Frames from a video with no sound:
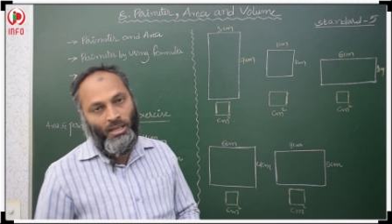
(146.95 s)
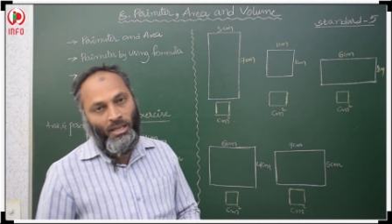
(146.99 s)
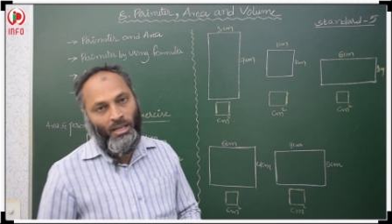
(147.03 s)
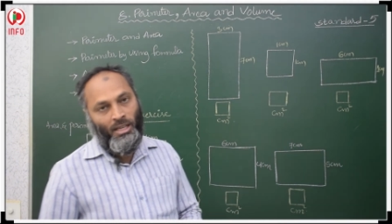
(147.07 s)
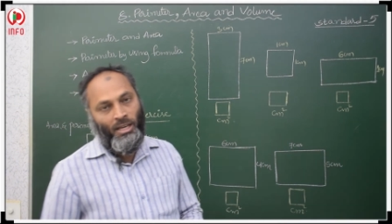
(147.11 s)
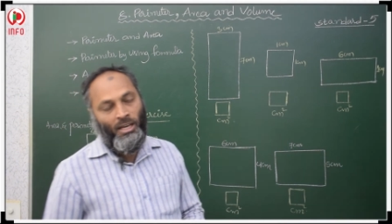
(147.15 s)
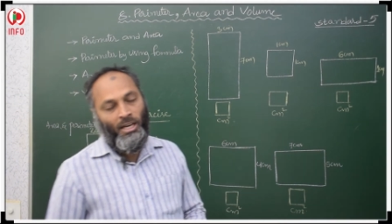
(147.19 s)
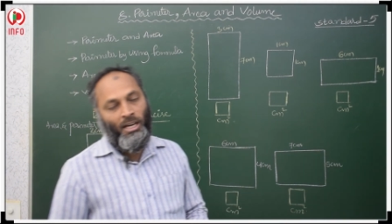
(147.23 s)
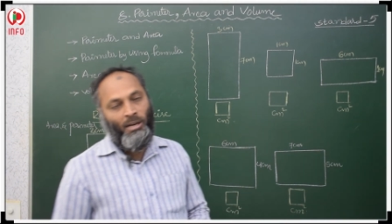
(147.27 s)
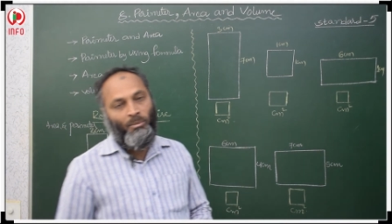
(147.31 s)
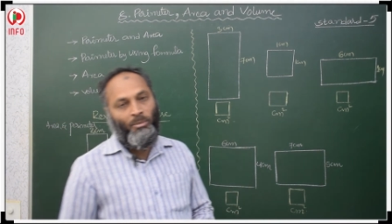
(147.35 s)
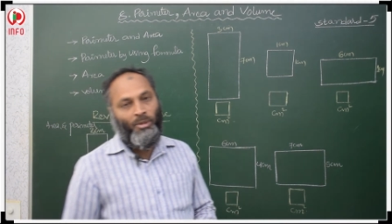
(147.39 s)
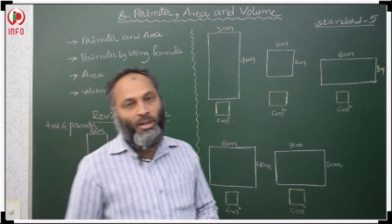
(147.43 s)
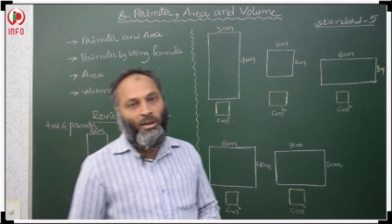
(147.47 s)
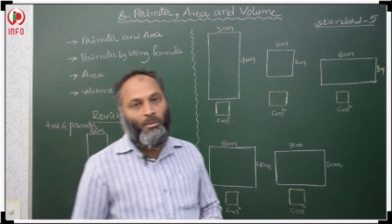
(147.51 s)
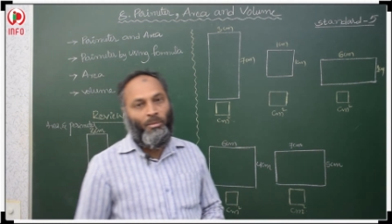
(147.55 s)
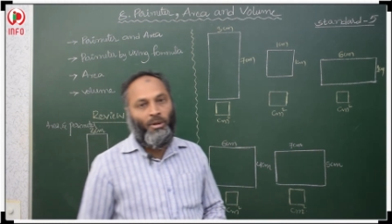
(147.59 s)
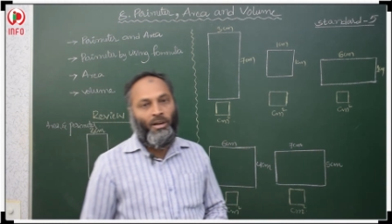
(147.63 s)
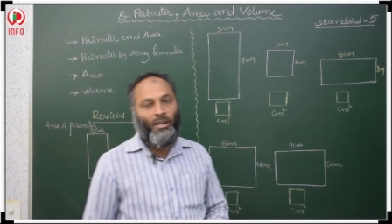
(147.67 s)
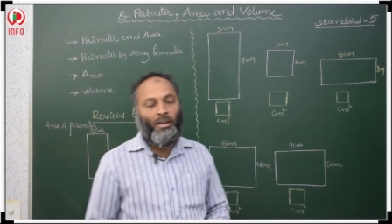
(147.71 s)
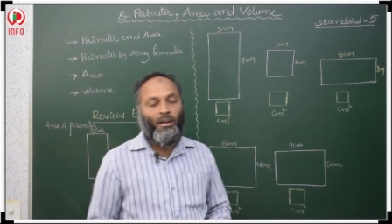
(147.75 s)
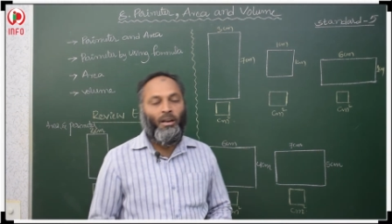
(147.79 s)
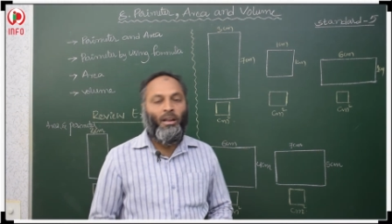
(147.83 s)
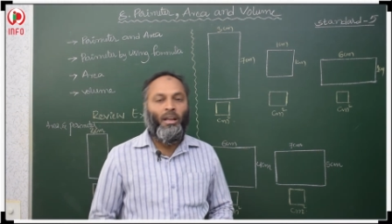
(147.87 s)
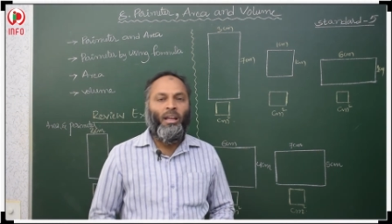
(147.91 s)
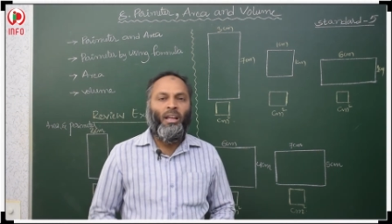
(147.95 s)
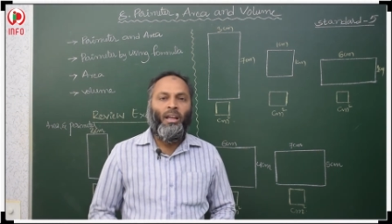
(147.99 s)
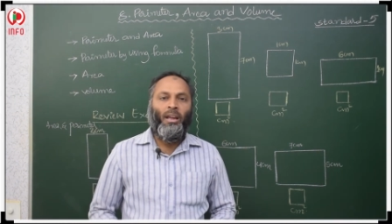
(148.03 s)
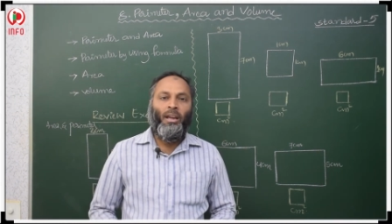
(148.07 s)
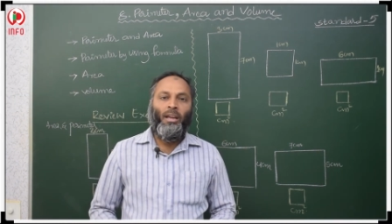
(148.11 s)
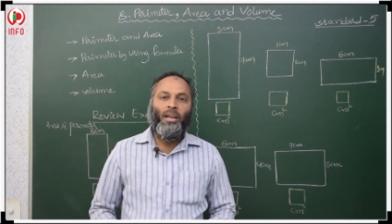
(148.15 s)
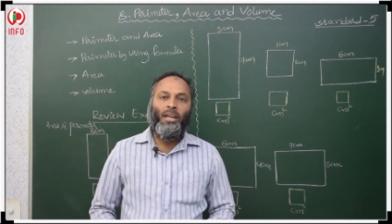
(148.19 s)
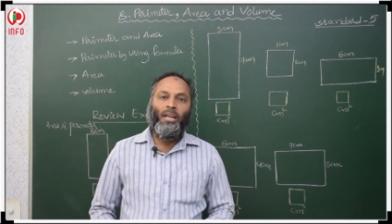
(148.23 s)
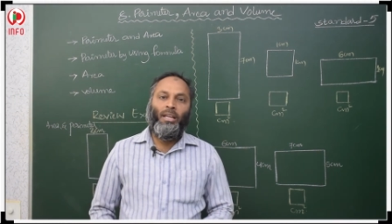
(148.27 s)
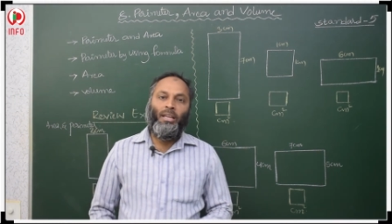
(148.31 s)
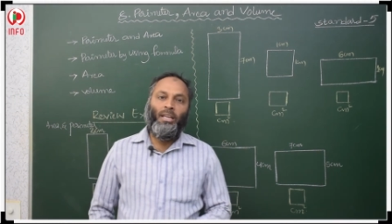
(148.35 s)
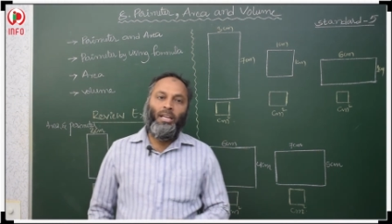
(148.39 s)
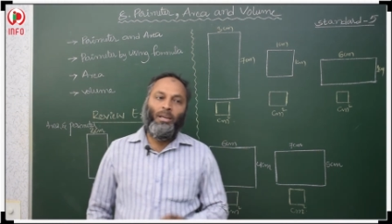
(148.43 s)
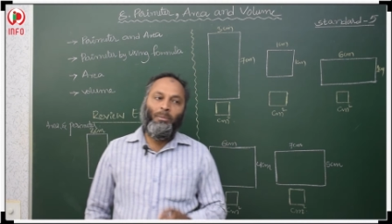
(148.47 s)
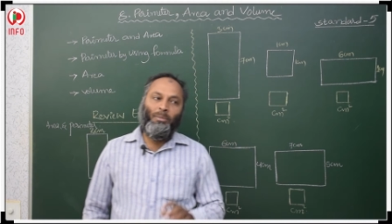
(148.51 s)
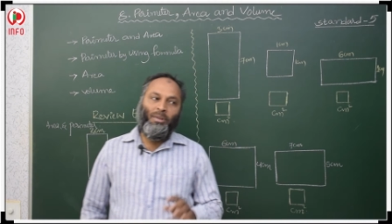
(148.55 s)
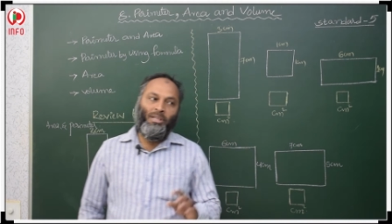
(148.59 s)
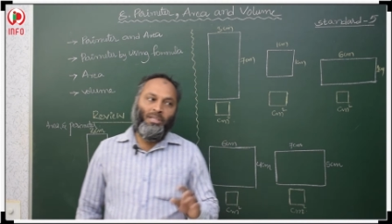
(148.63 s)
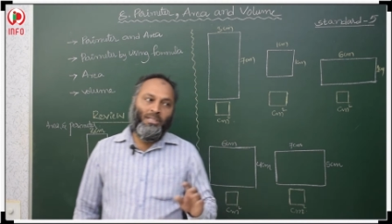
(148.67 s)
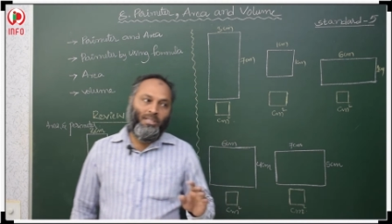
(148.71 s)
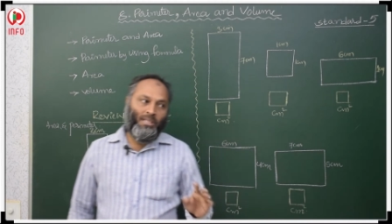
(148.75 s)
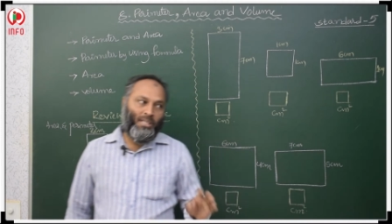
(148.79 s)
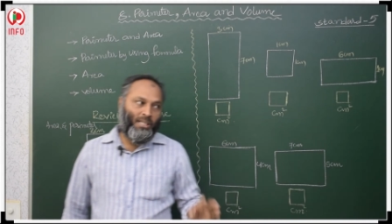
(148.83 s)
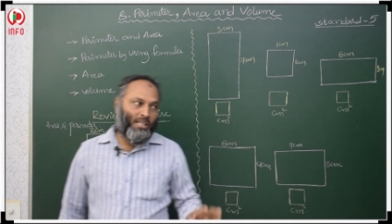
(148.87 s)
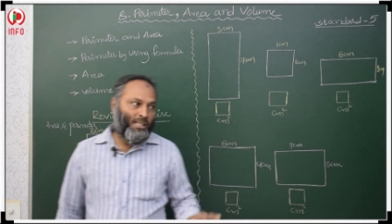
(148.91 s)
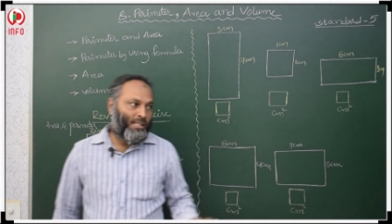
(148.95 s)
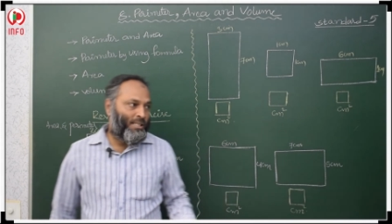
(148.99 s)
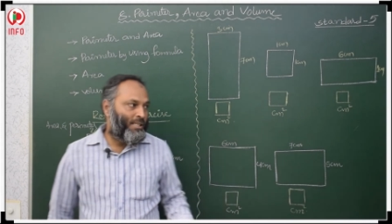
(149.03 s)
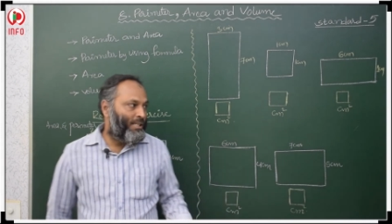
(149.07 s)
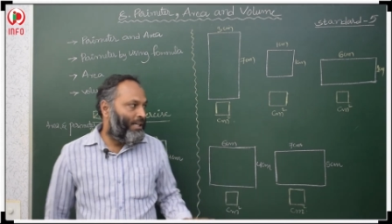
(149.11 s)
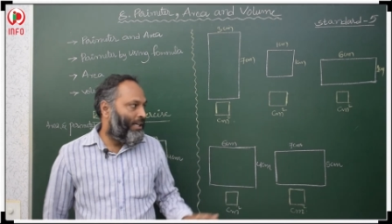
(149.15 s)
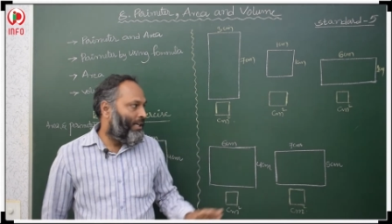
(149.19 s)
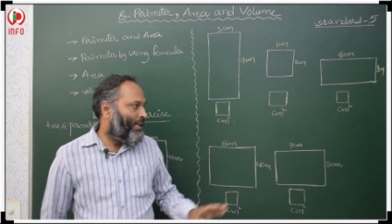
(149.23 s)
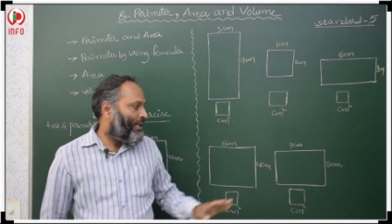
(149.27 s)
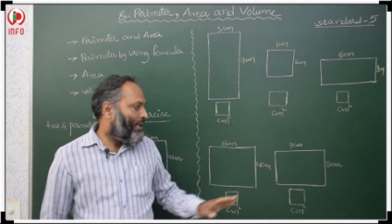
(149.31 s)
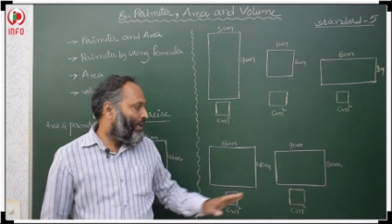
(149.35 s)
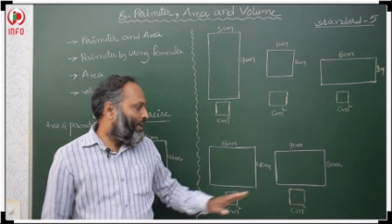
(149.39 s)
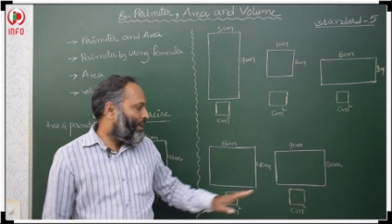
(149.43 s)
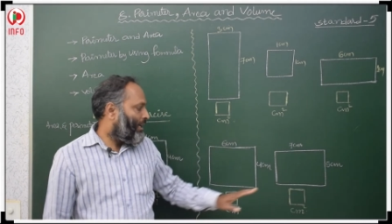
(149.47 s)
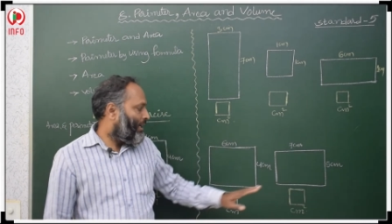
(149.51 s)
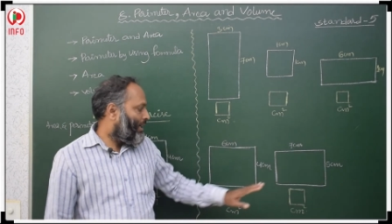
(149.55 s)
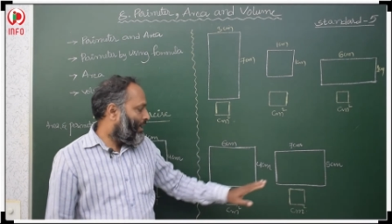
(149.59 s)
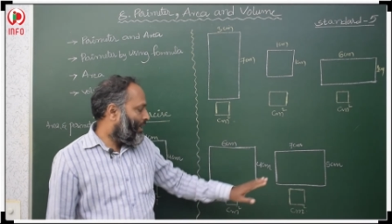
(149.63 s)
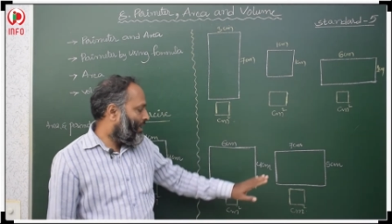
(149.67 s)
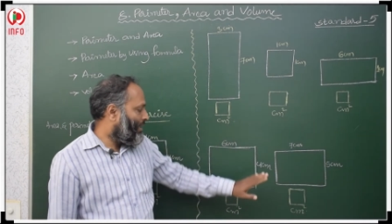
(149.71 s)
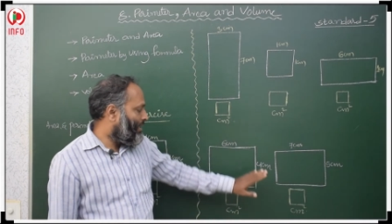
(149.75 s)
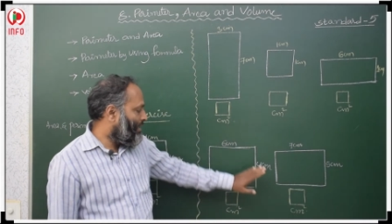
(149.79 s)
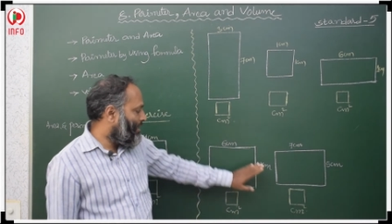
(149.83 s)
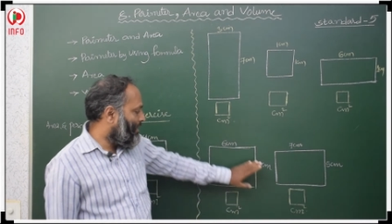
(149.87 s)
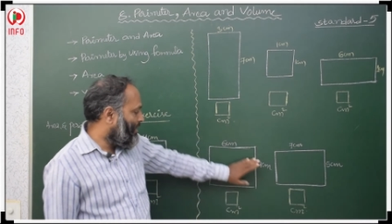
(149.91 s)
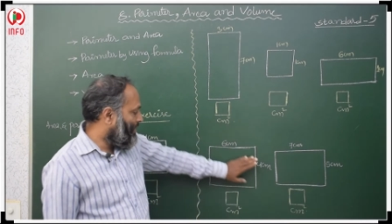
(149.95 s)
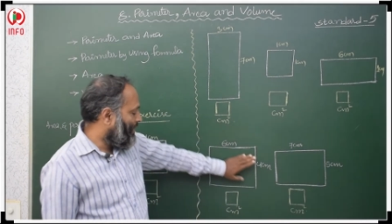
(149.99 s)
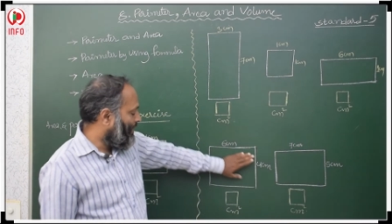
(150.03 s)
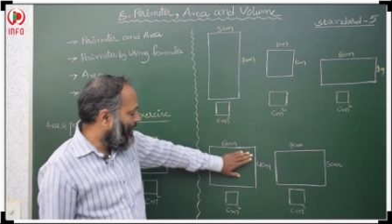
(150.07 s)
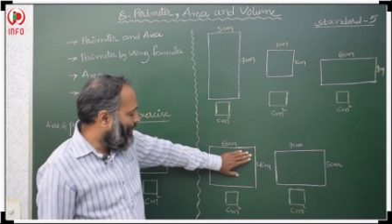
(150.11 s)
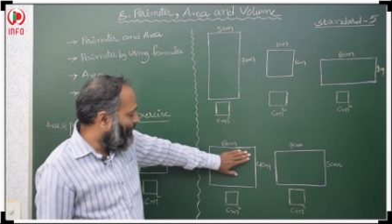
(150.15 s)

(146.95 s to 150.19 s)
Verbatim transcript: area and perimeter area means inside inside